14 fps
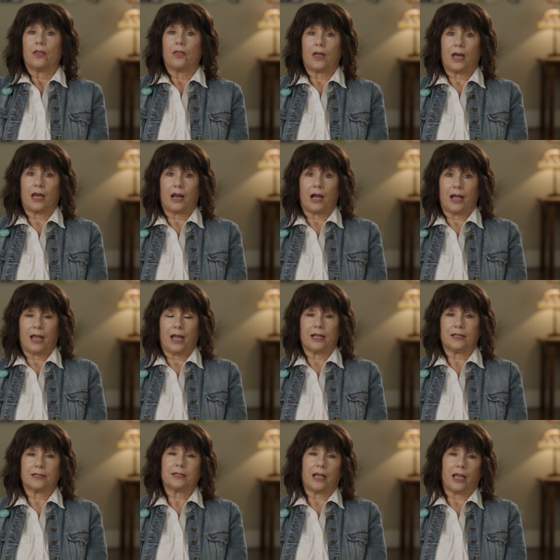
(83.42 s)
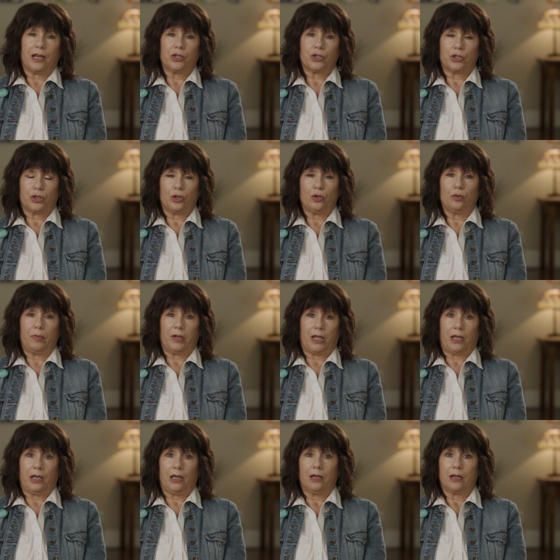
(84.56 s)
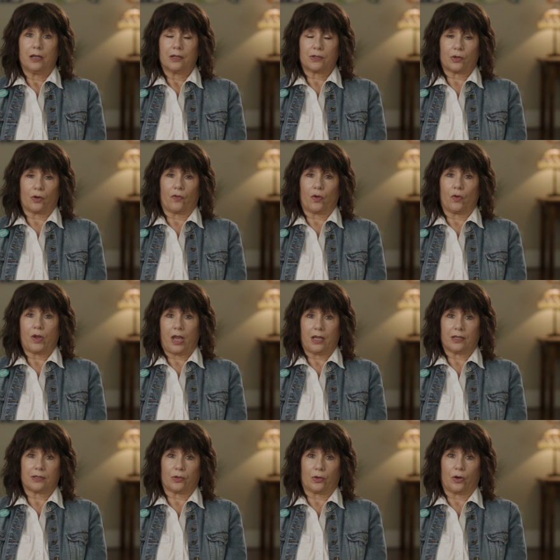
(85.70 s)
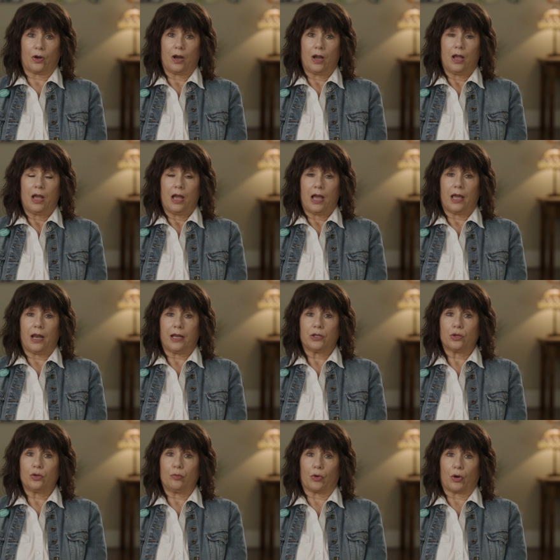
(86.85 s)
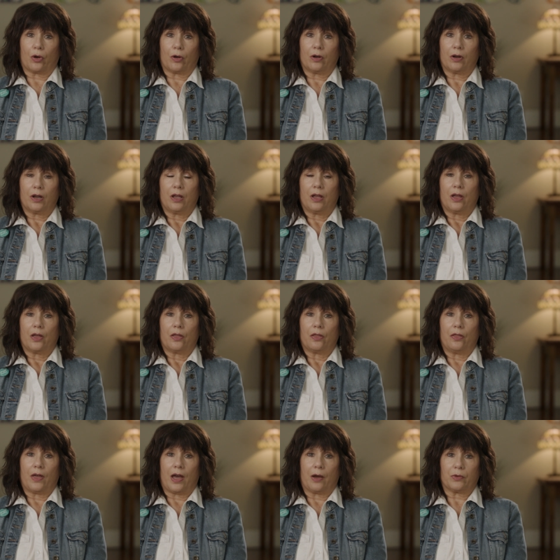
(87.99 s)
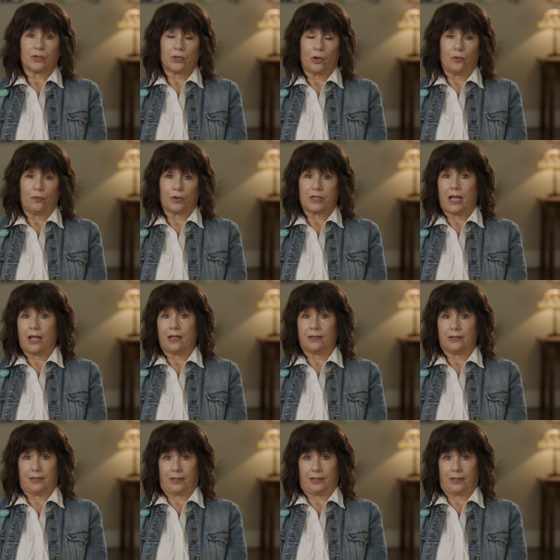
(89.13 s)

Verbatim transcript: that I had stage 2B cervical cancer, and a tumor that was over 10